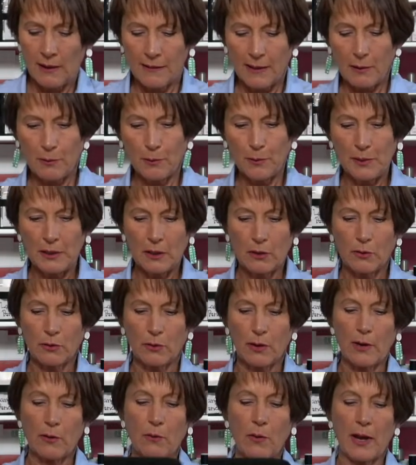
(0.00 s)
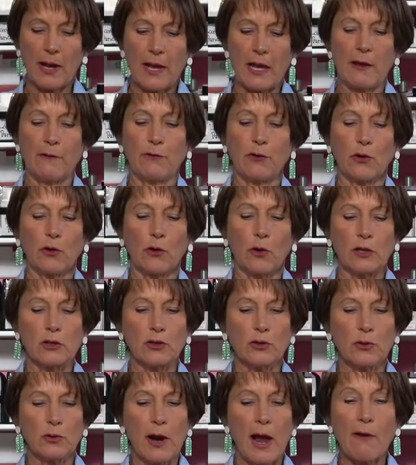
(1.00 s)
that would be a great way if you're going to
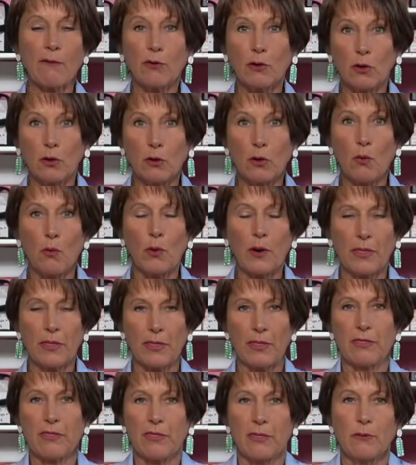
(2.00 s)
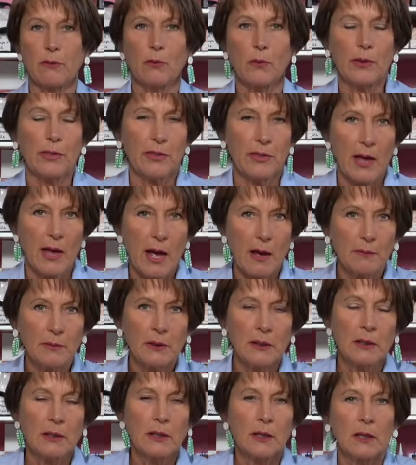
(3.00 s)
travel with with
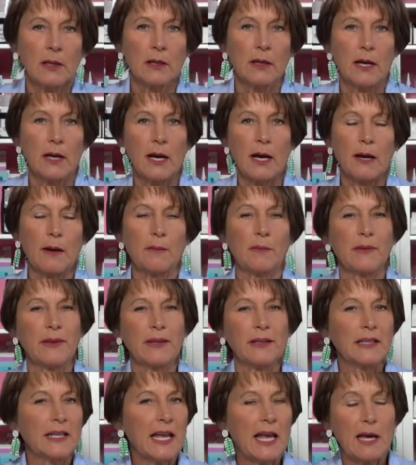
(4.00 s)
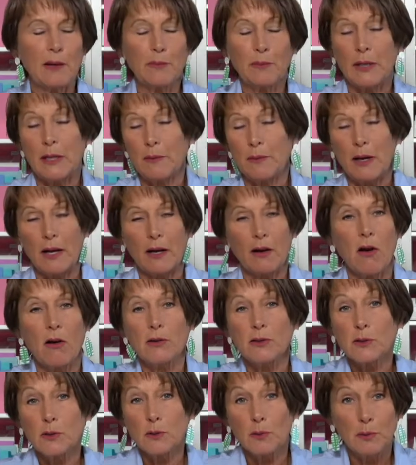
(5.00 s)
them. Um, the Leanne Buddy Bag
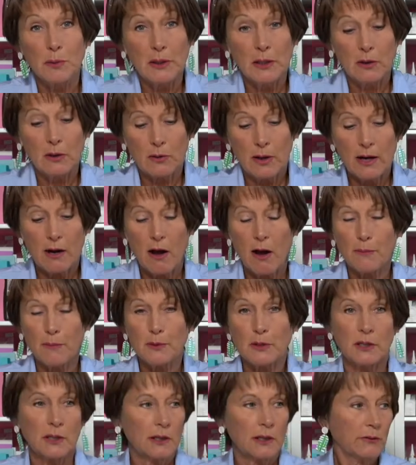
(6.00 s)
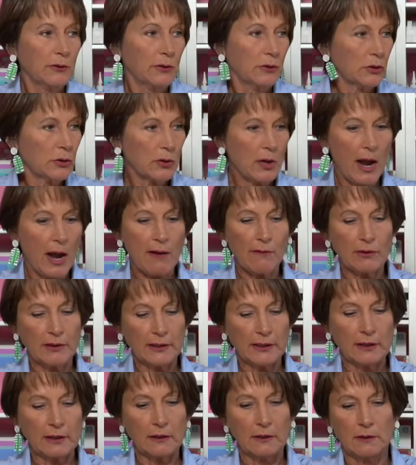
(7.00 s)
also would be a great option if you're
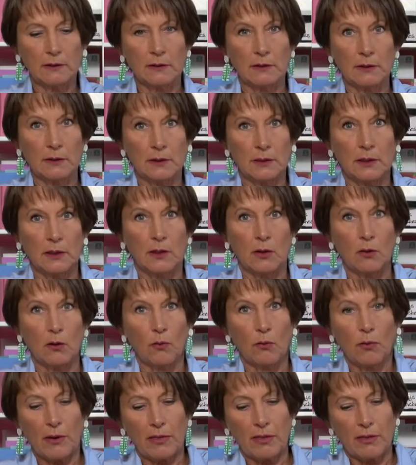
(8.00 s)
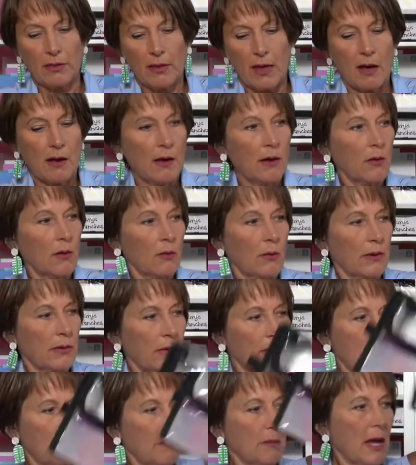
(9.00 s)
traveling with that with
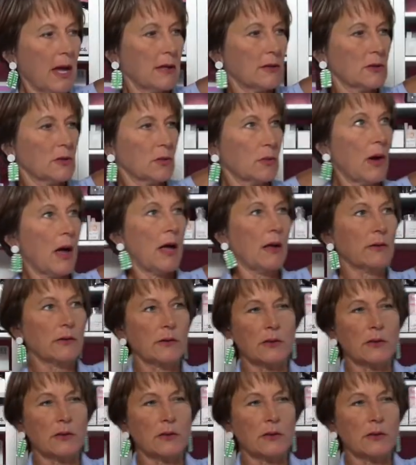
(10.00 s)
them as well.